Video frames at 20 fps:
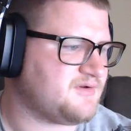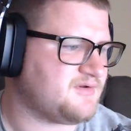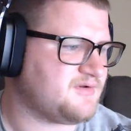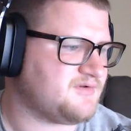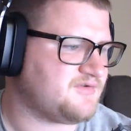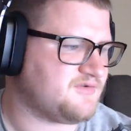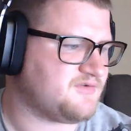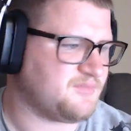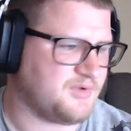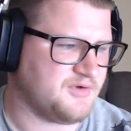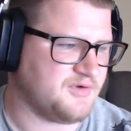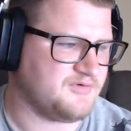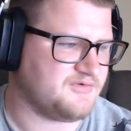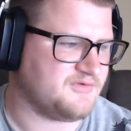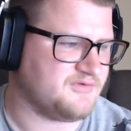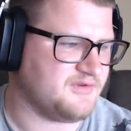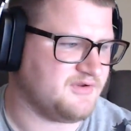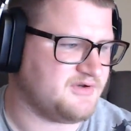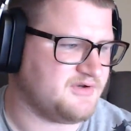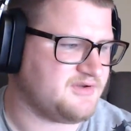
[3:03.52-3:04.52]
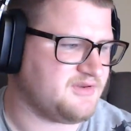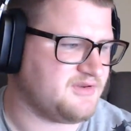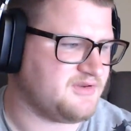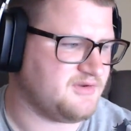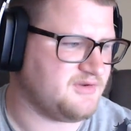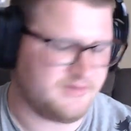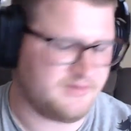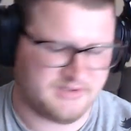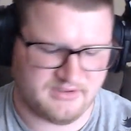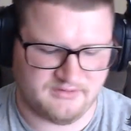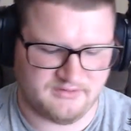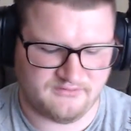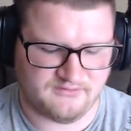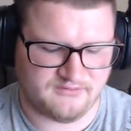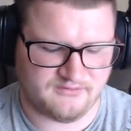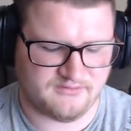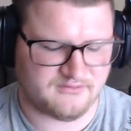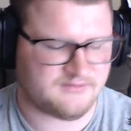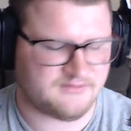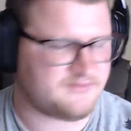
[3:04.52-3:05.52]
supposedly, to the
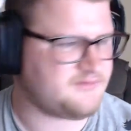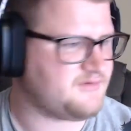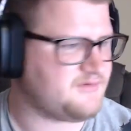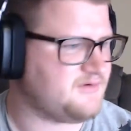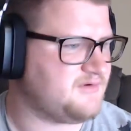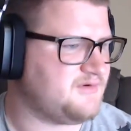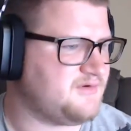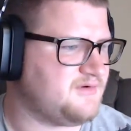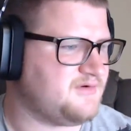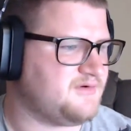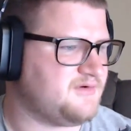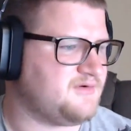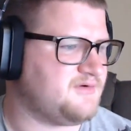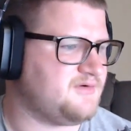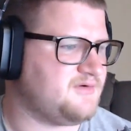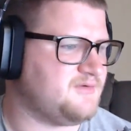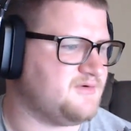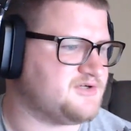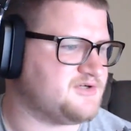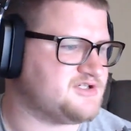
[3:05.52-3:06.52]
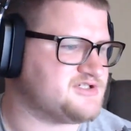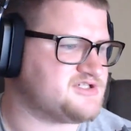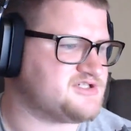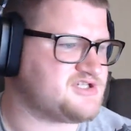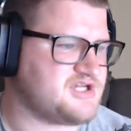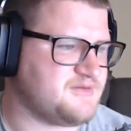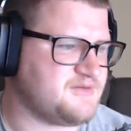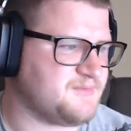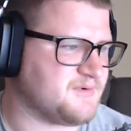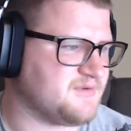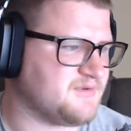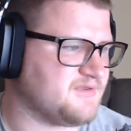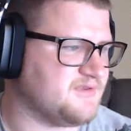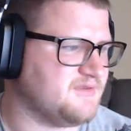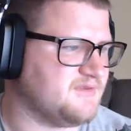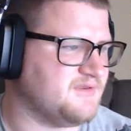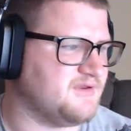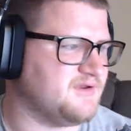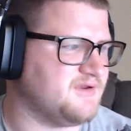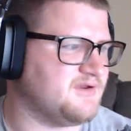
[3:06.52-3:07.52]
US, which is cheaper
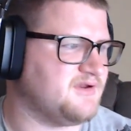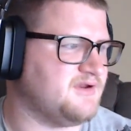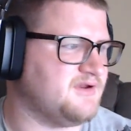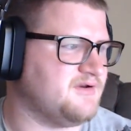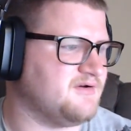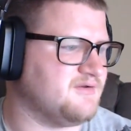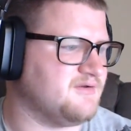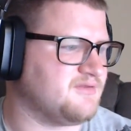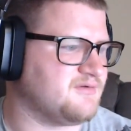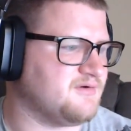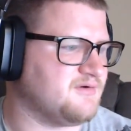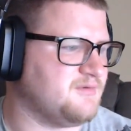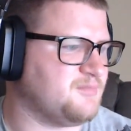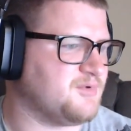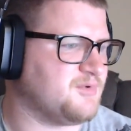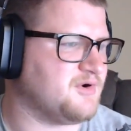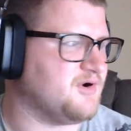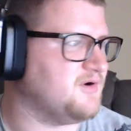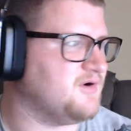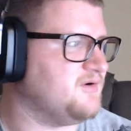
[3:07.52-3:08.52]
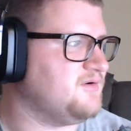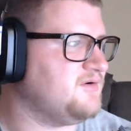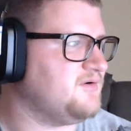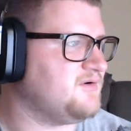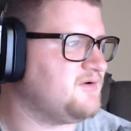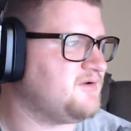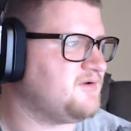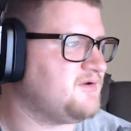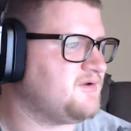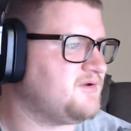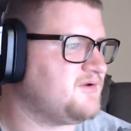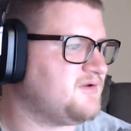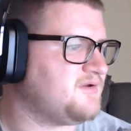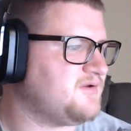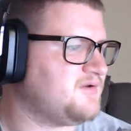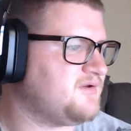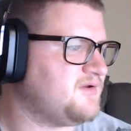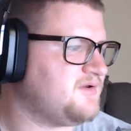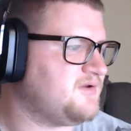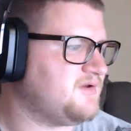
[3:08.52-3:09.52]
than the Ender 3 Pro.
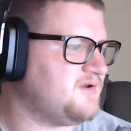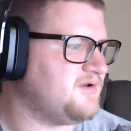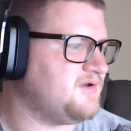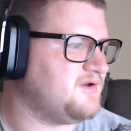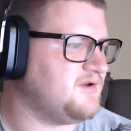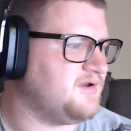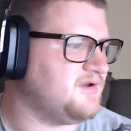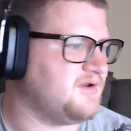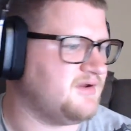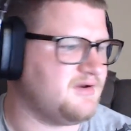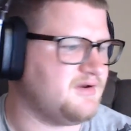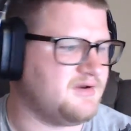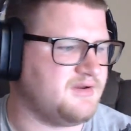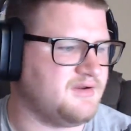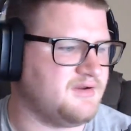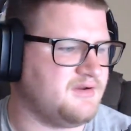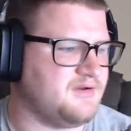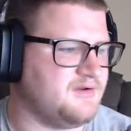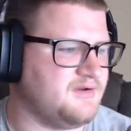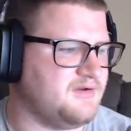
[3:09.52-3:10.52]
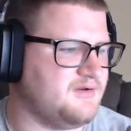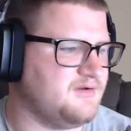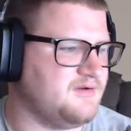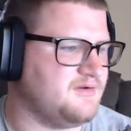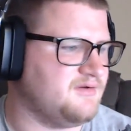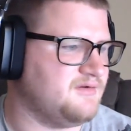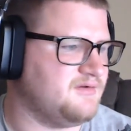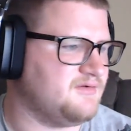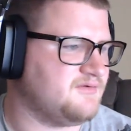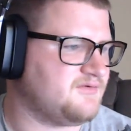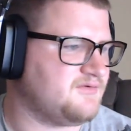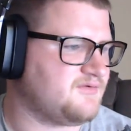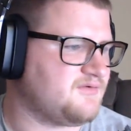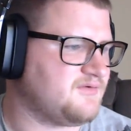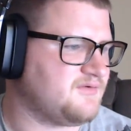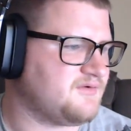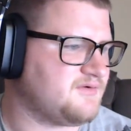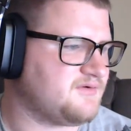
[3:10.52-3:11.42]
It is